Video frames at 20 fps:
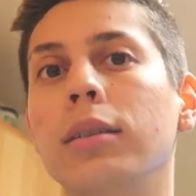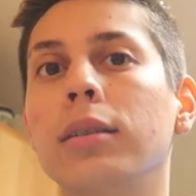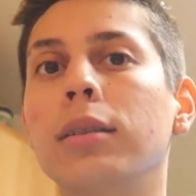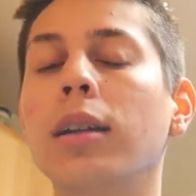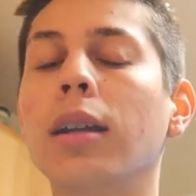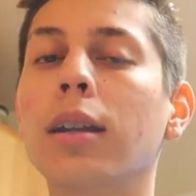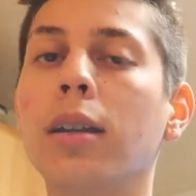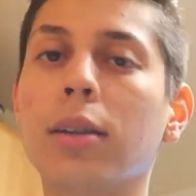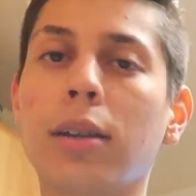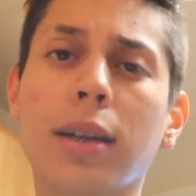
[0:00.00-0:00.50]

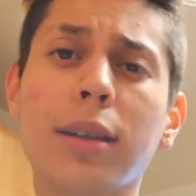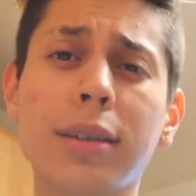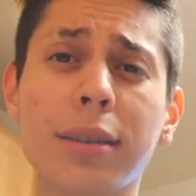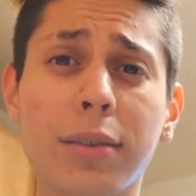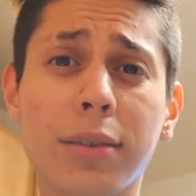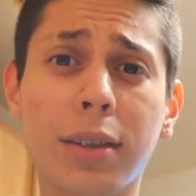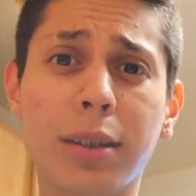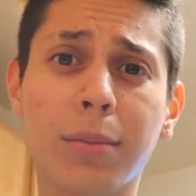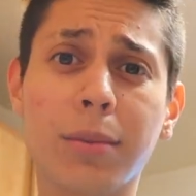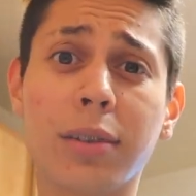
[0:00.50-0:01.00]
I don't even
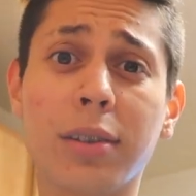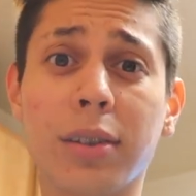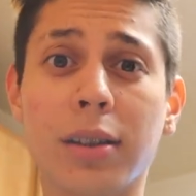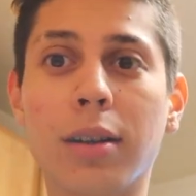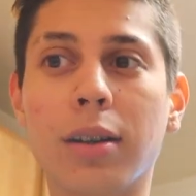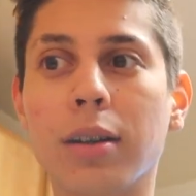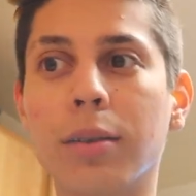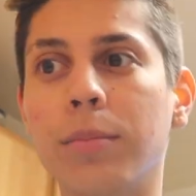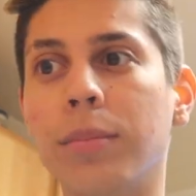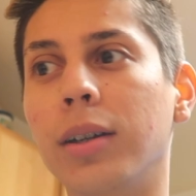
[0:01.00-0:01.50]
know how much they
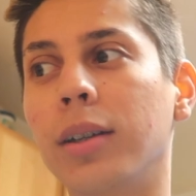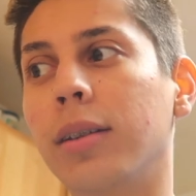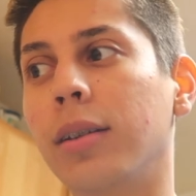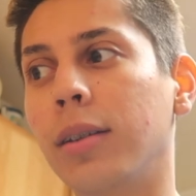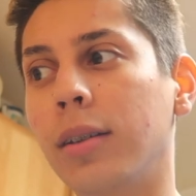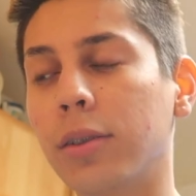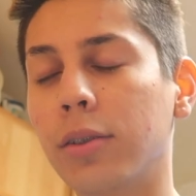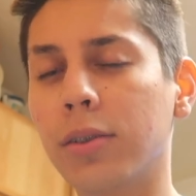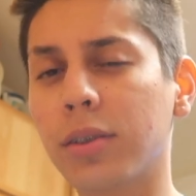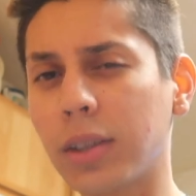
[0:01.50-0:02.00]
are, but
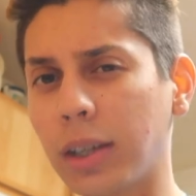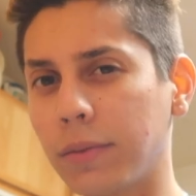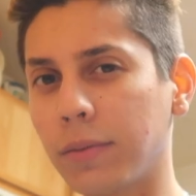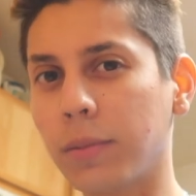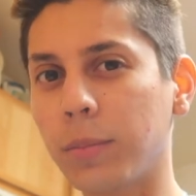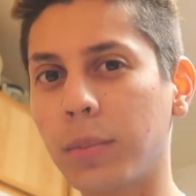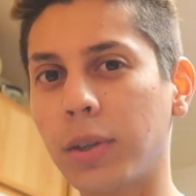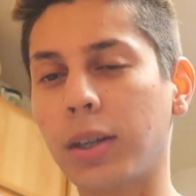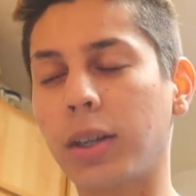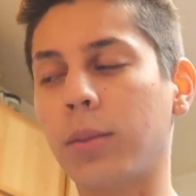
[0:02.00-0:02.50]
it just saves
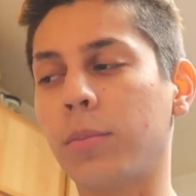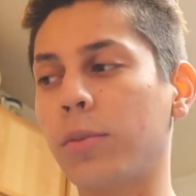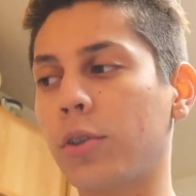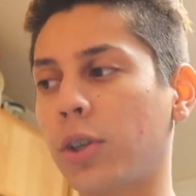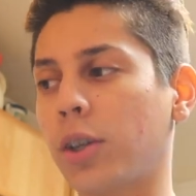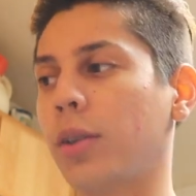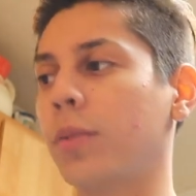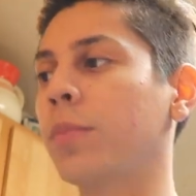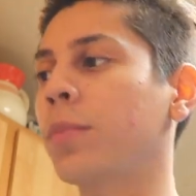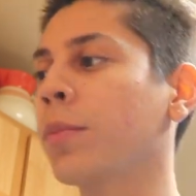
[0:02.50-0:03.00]
money, I'm
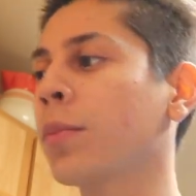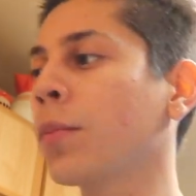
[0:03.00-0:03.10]
sure.